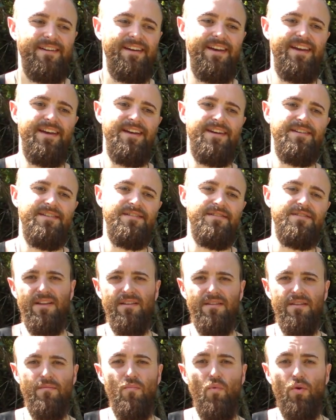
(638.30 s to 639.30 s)
And
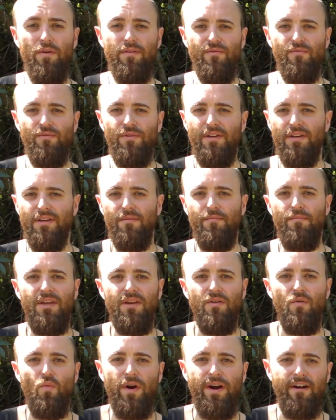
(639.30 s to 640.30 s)
the more that we can be
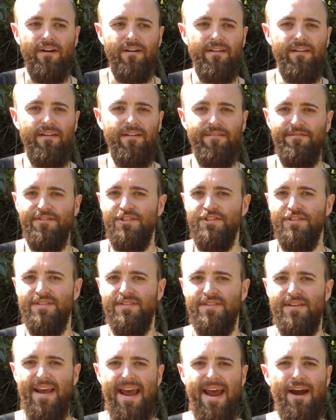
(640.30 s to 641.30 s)
aware of just
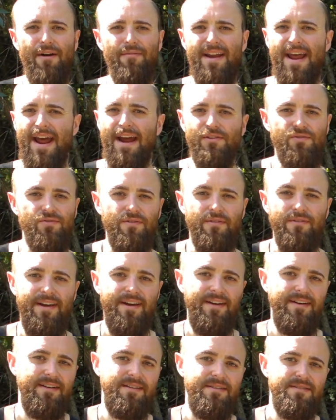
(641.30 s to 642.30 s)
how natural
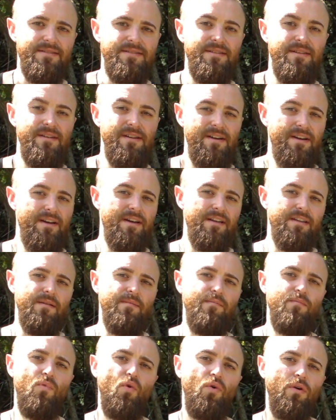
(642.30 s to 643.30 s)
that is, the
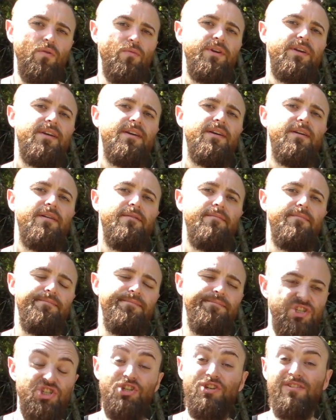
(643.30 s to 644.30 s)
more we
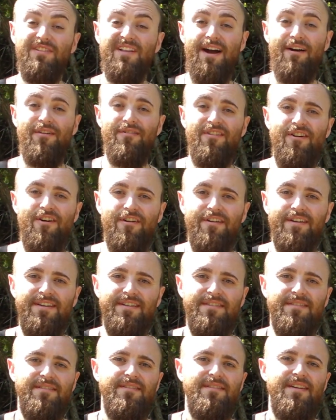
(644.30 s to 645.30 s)
can chill out on
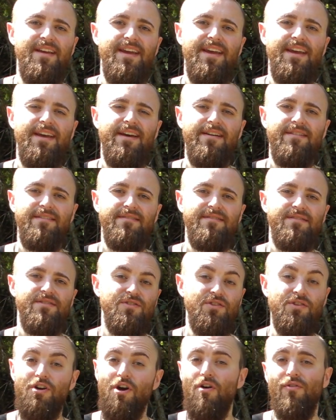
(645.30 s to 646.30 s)
it and
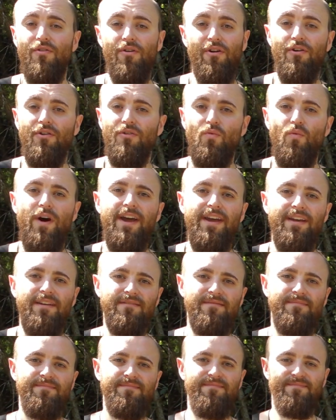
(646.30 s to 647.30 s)
go our own way.
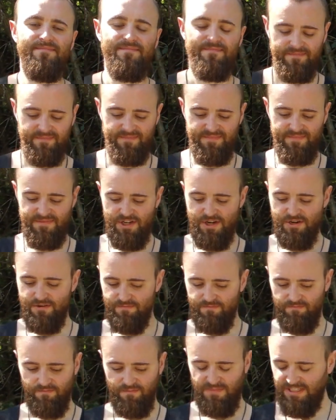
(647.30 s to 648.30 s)
So,
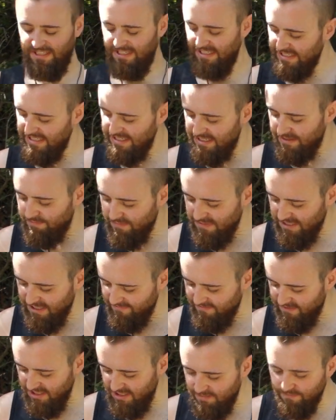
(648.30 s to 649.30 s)

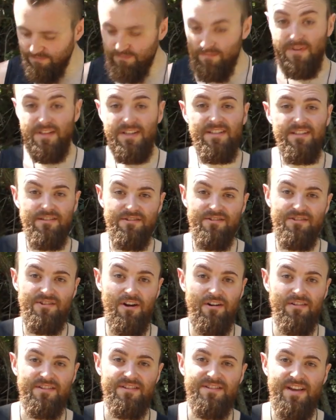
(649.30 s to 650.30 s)
Marvy, this
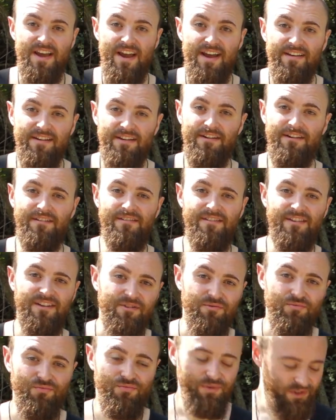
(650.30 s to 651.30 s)
dog sat here like
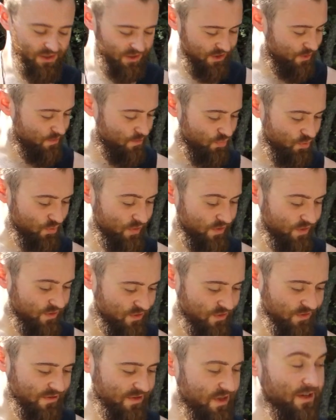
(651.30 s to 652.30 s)
a really good boy this
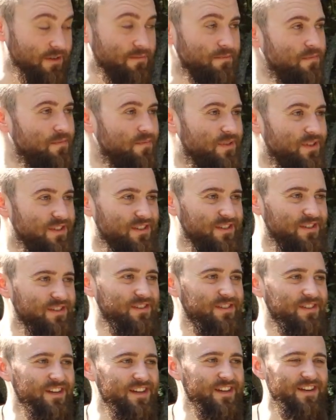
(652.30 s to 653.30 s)
whole time.
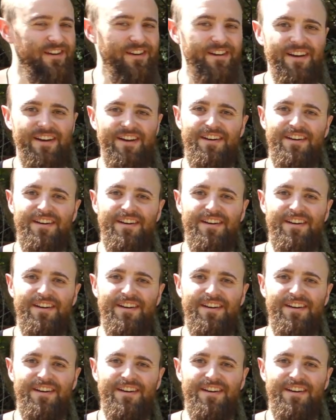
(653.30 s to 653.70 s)
And